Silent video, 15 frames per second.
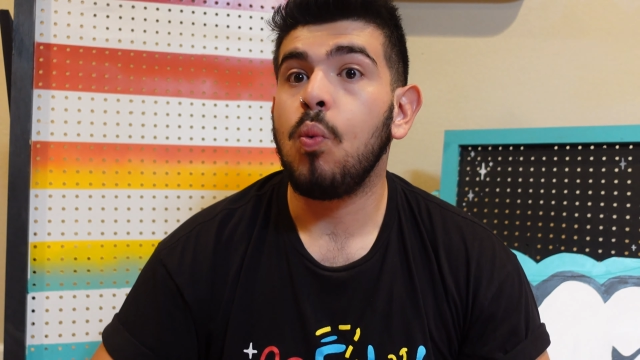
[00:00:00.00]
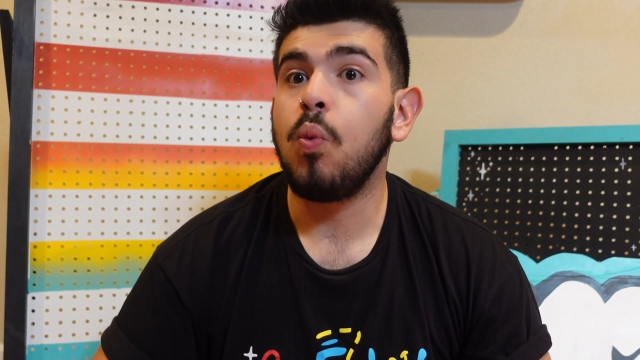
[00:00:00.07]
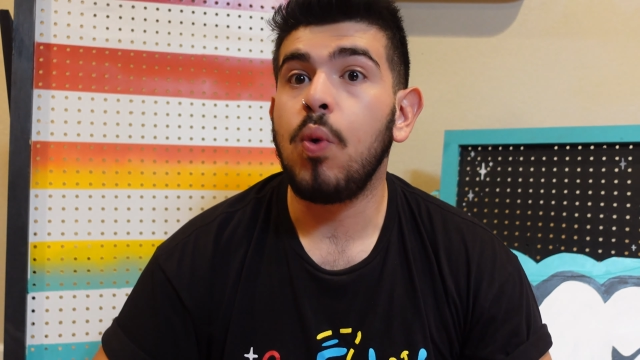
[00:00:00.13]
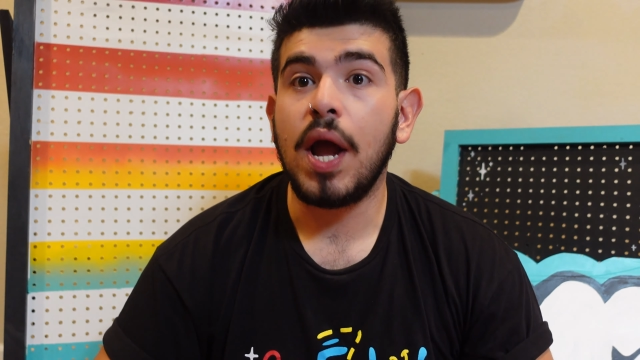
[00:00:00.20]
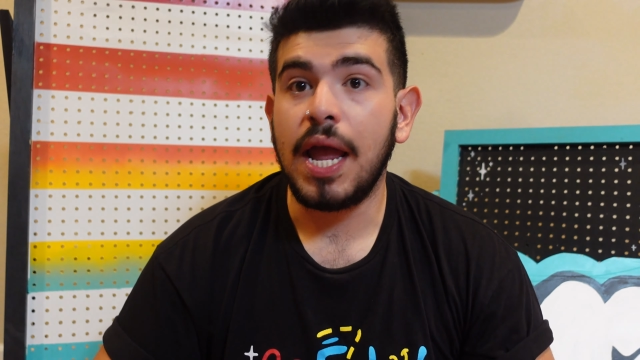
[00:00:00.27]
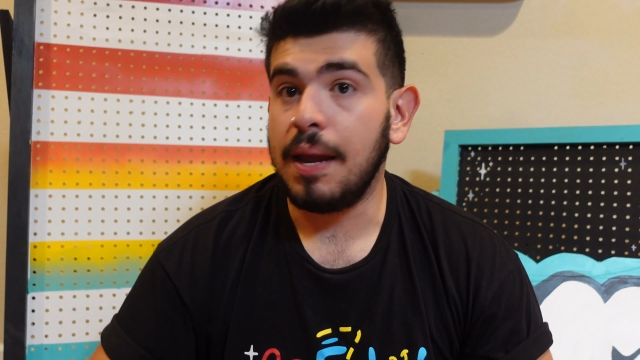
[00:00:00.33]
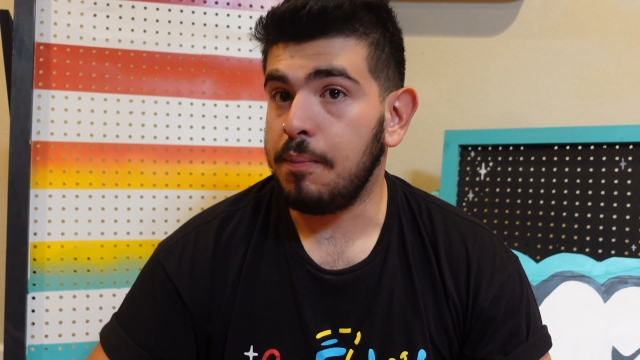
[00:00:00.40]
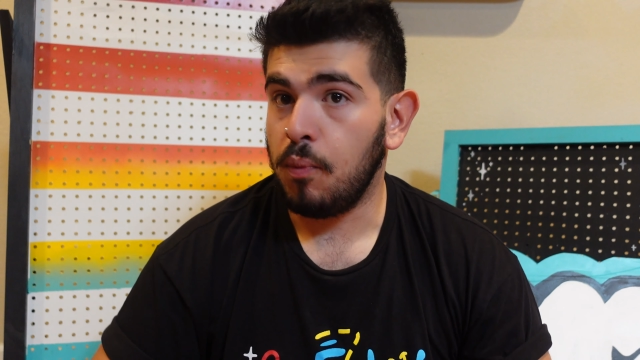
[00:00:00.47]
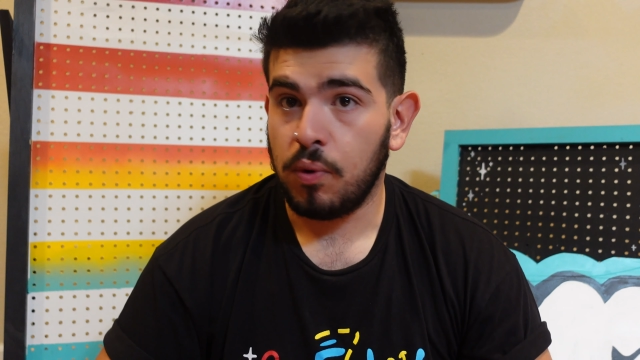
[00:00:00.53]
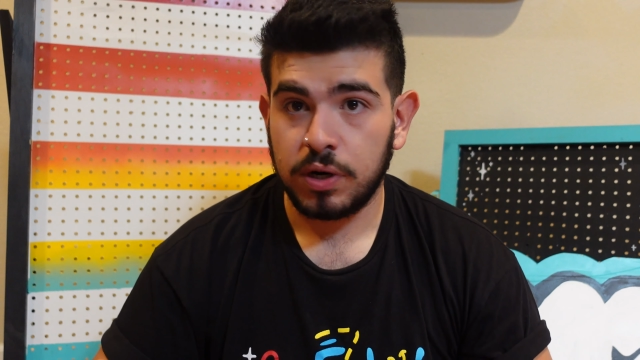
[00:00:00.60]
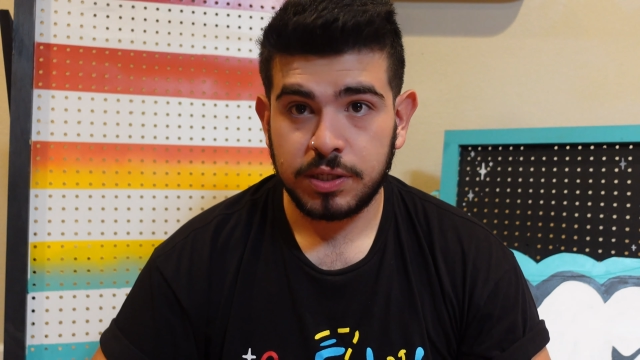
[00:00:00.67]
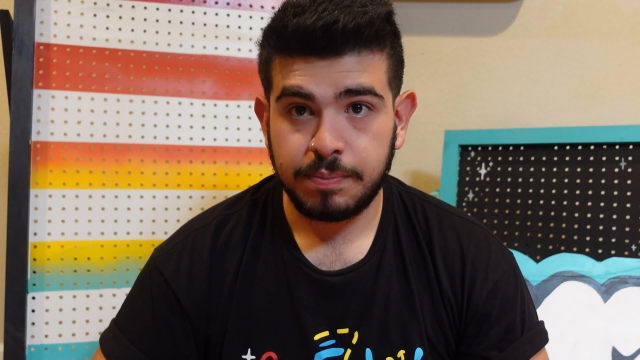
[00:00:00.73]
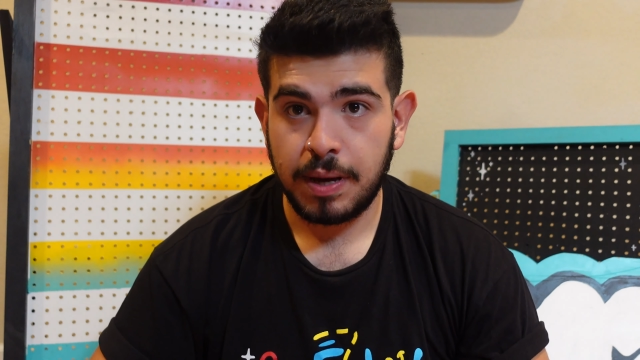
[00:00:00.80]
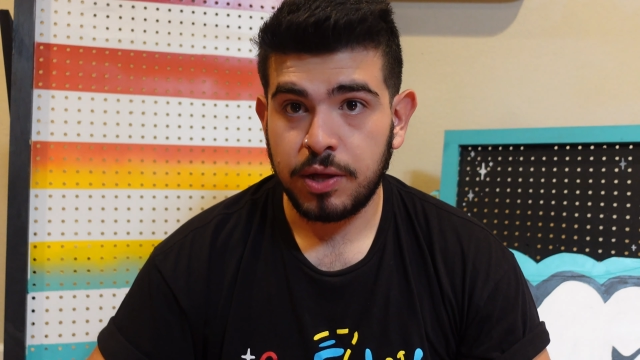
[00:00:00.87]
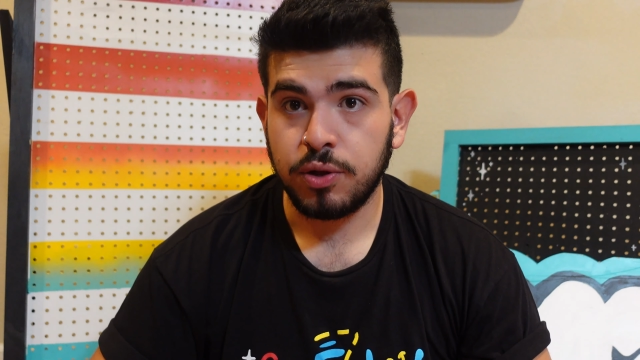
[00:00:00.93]
way more
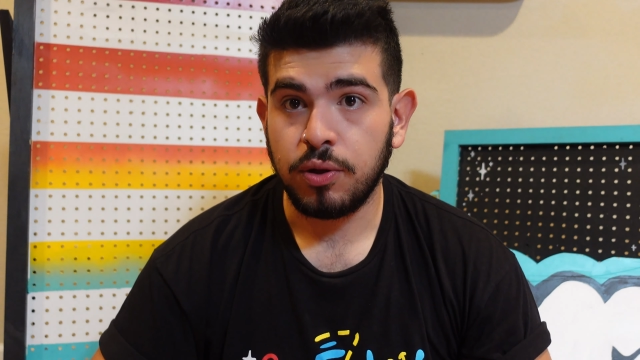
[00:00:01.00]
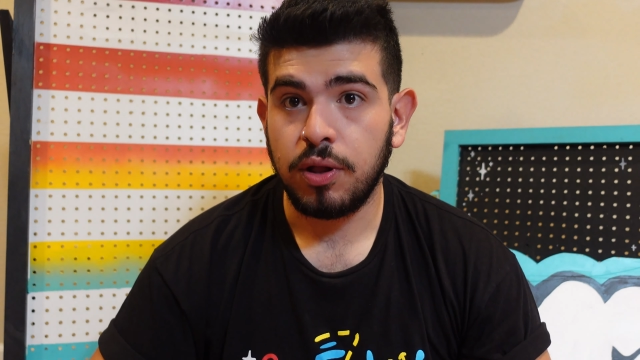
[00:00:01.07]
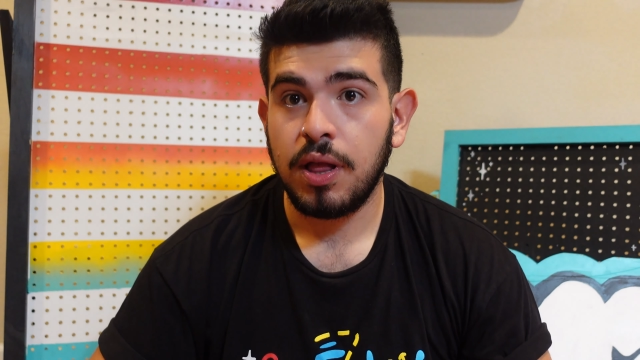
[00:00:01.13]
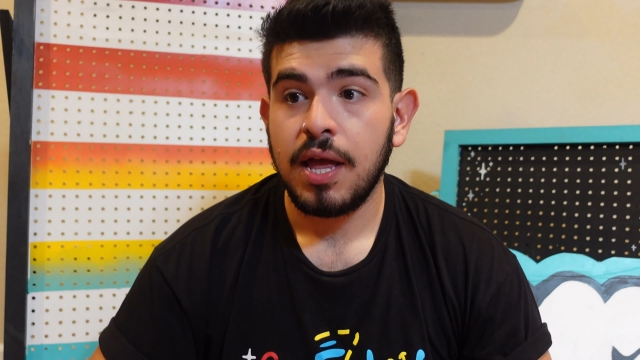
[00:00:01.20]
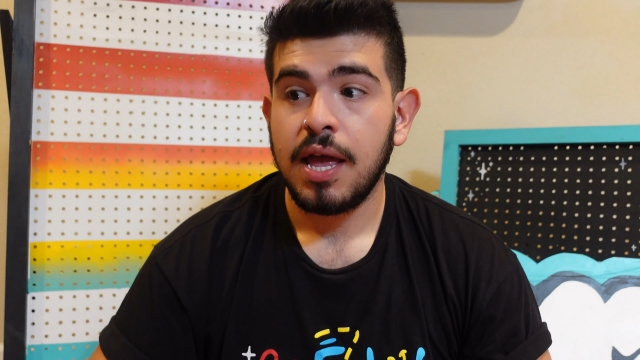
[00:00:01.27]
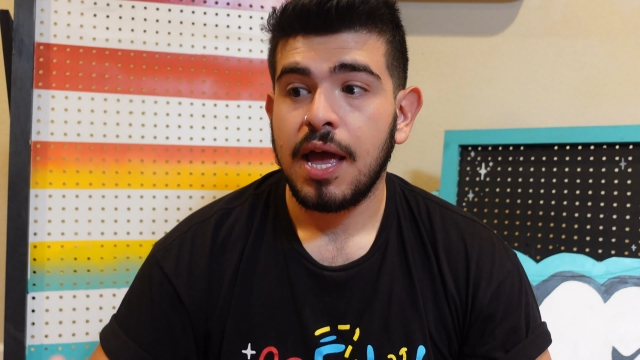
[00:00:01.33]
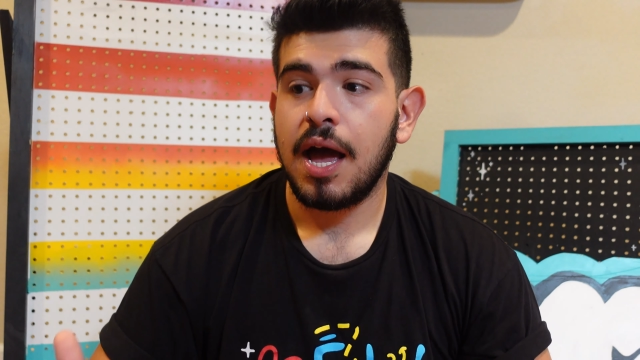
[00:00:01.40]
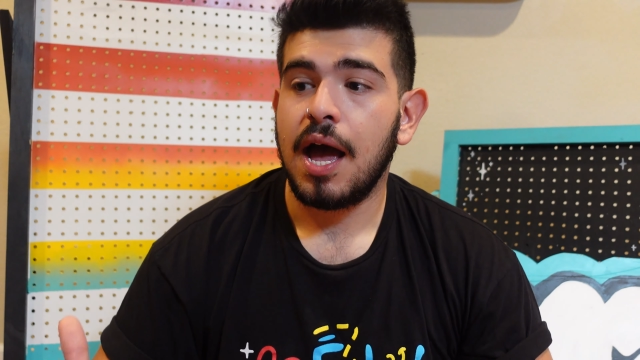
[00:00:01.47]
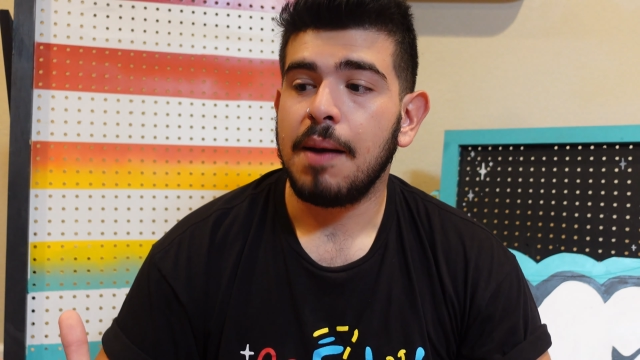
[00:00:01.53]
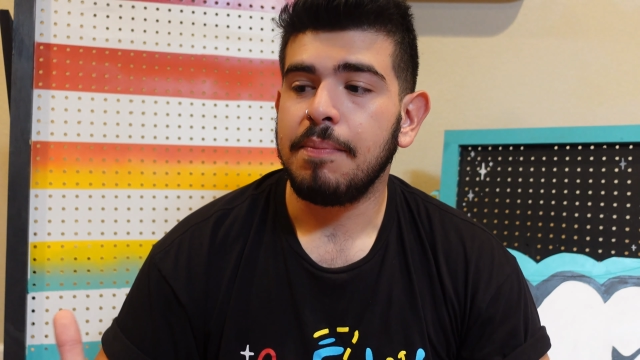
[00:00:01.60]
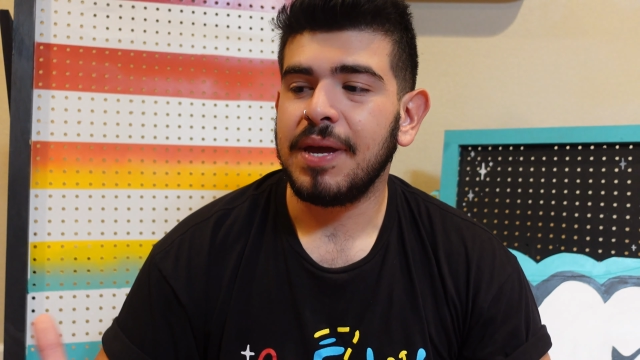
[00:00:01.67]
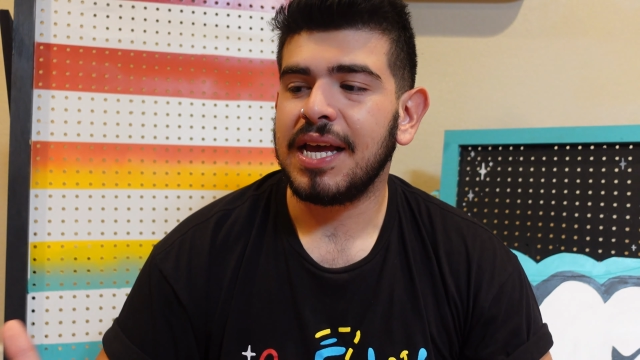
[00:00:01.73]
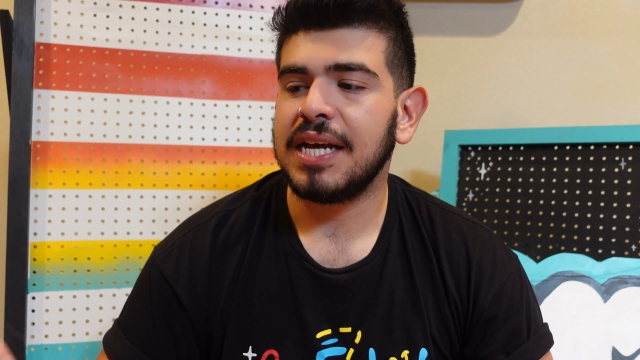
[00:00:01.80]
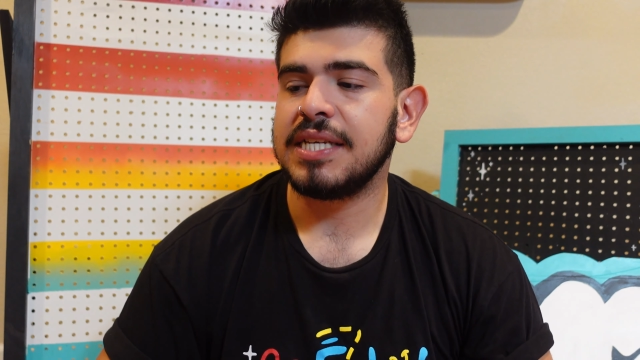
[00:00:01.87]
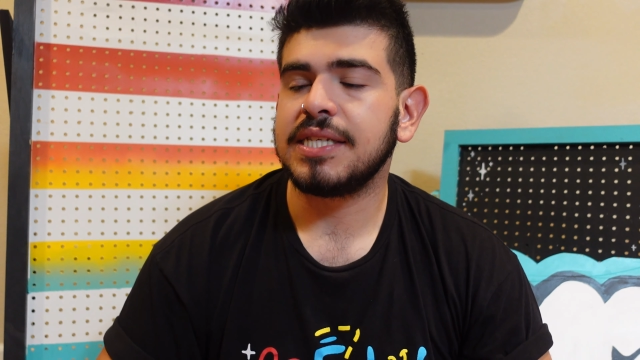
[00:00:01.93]
special,
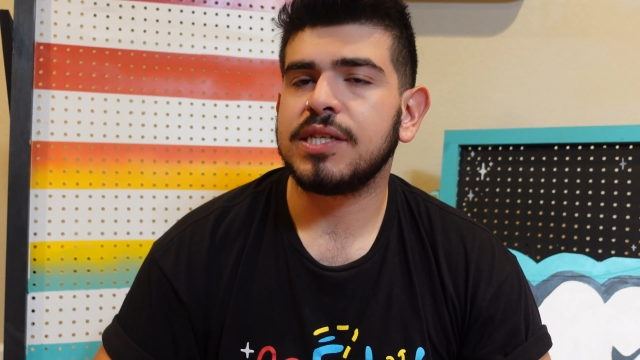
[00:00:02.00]
because